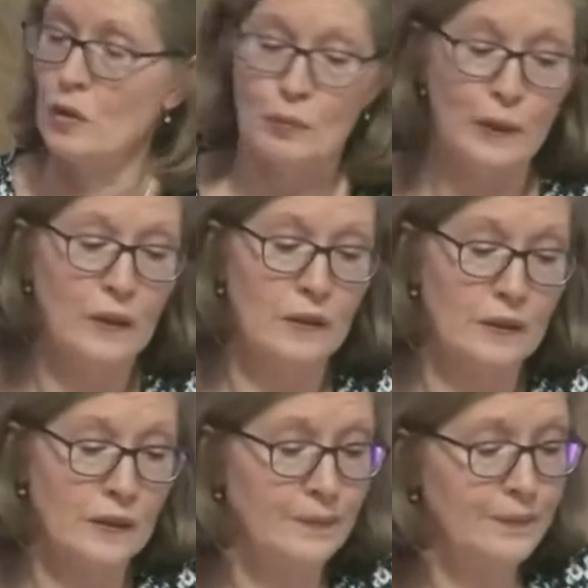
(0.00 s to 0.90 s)
to build.
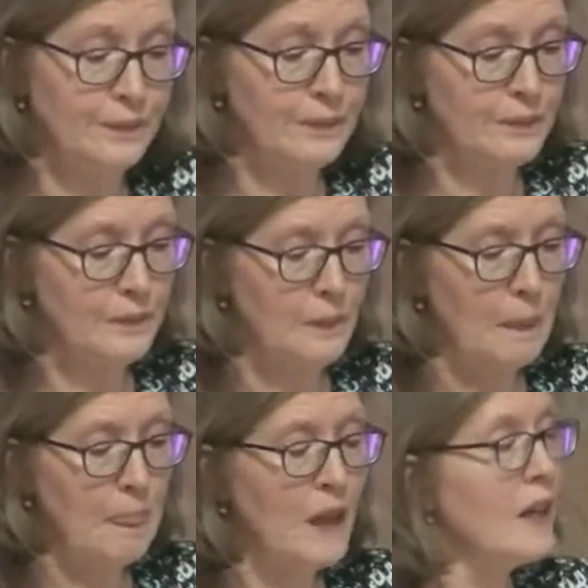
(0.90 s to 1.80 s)

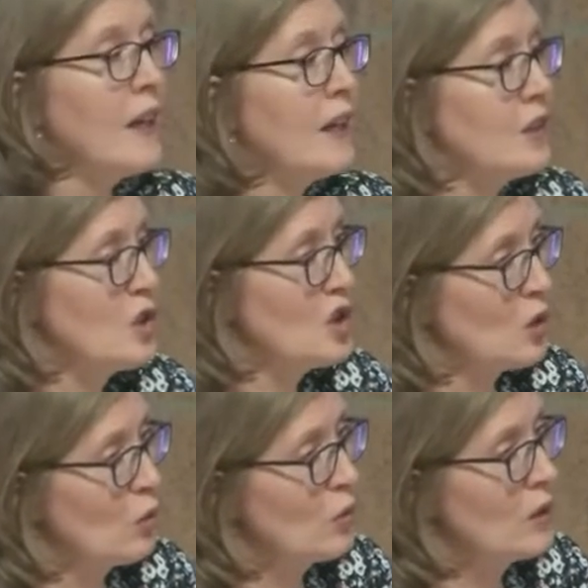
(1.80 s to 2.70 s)
In
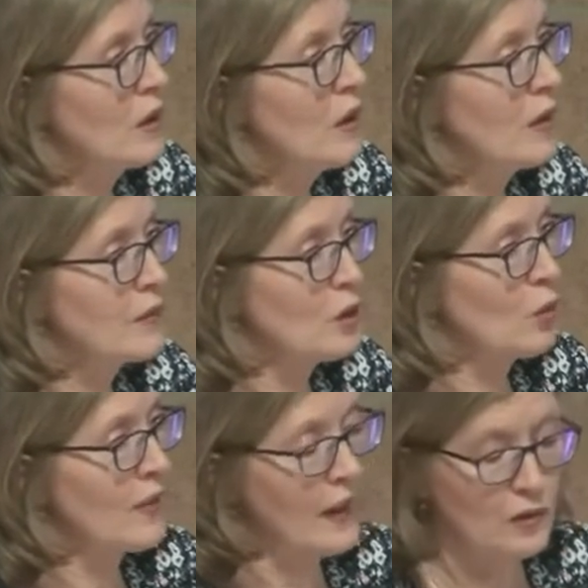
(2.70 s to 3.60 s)
June of
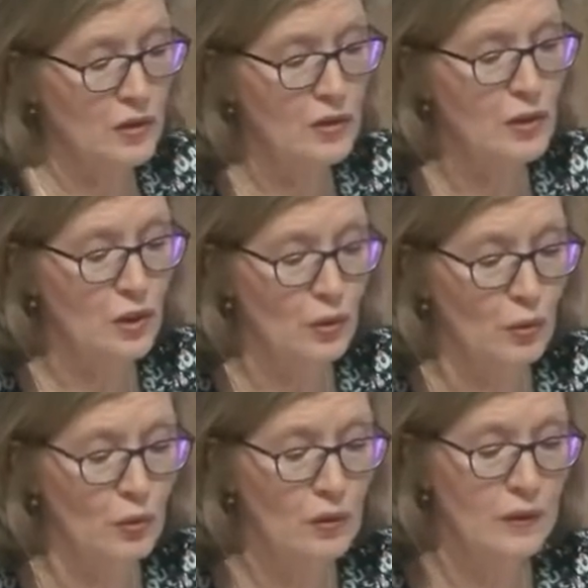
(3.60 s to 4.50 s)

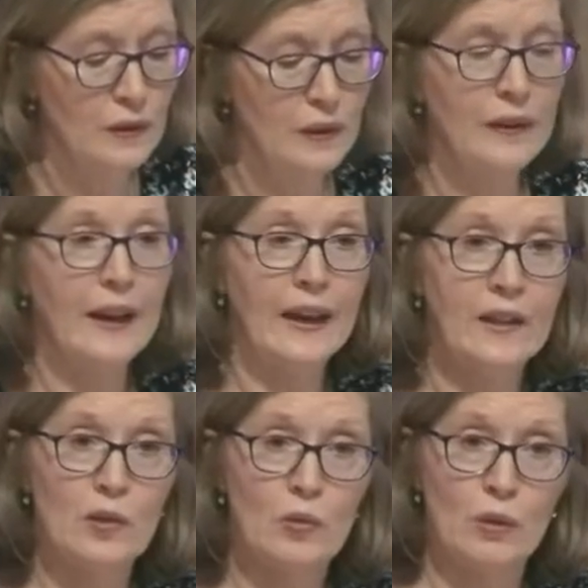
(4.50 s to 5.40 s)
2002,
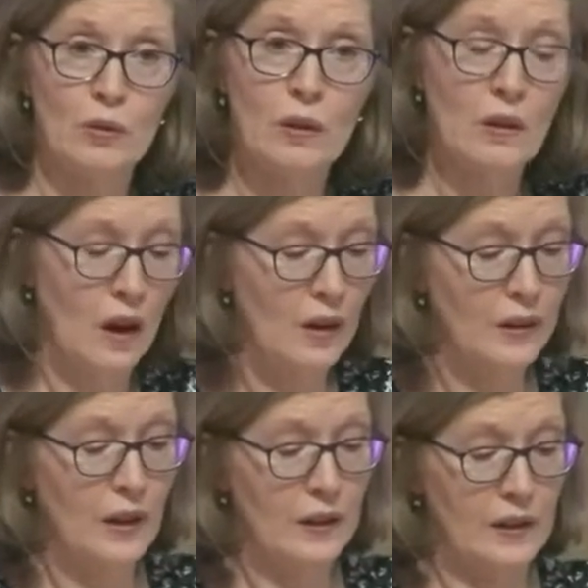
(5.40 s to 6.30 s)
Andrew, our
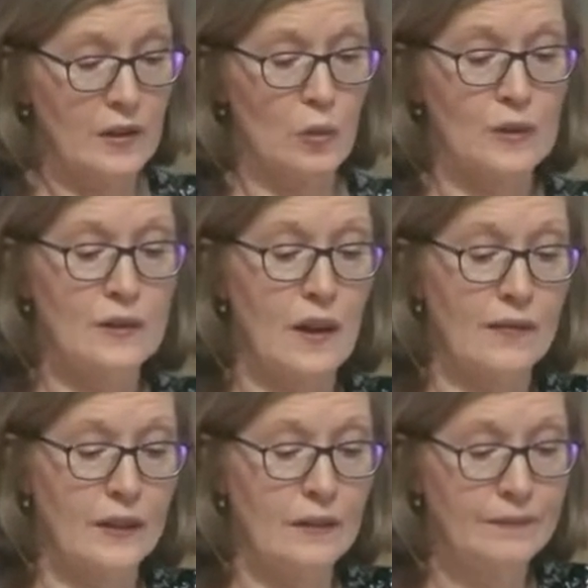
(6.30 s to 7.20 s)
youngest, was
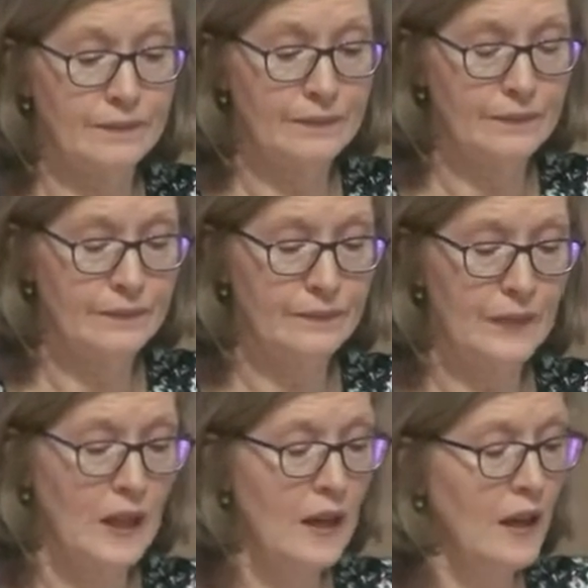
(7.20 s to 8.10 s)
7.
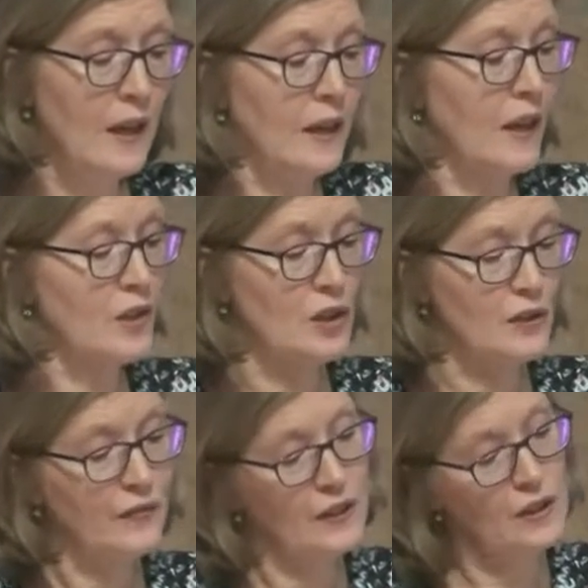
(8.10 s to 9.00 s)
He had
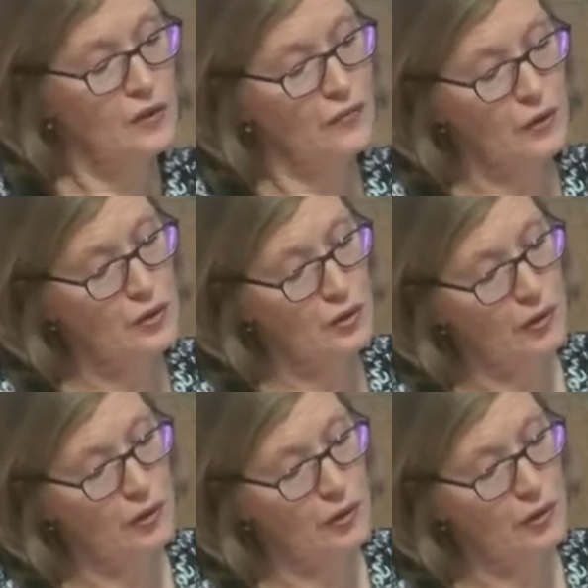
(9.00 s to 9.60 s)
just finished 1st